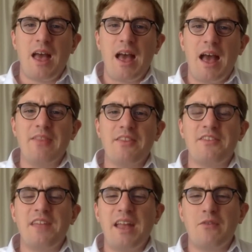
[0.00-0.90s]
and the
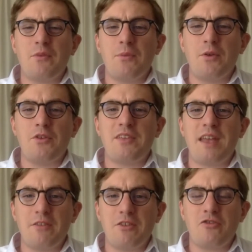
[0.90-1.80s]
state from whose
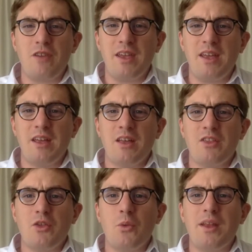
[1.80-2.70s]
territory
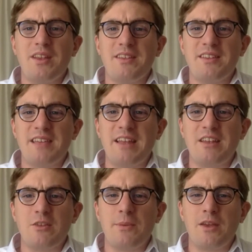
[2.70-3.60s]
the witness
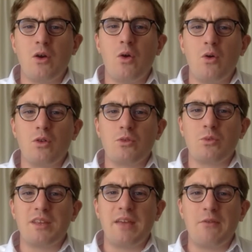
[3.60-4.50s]
intended to be called
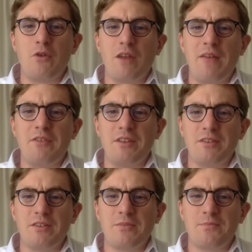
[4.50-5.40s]
would give oral
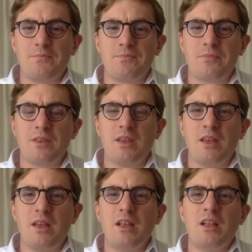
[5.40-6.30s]
evidence.
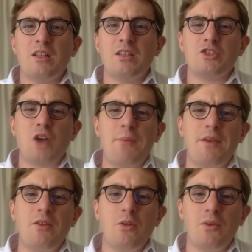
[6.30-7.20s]
The
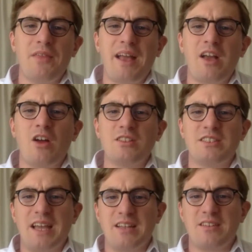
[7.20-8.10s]
tribunal will then
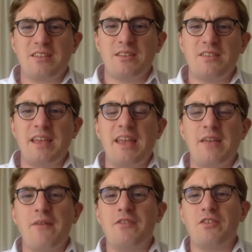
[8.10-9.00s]
contact the Taking
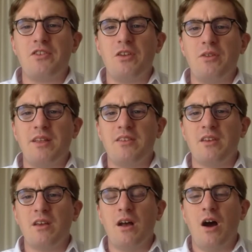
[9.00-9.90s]
of Evidence Unit
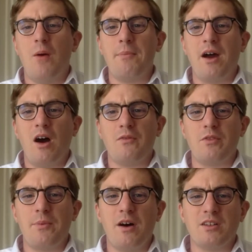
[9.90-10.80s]
on behalf of
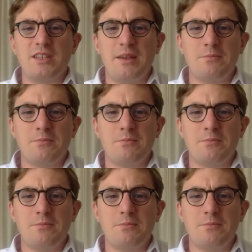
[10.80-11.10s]
the party.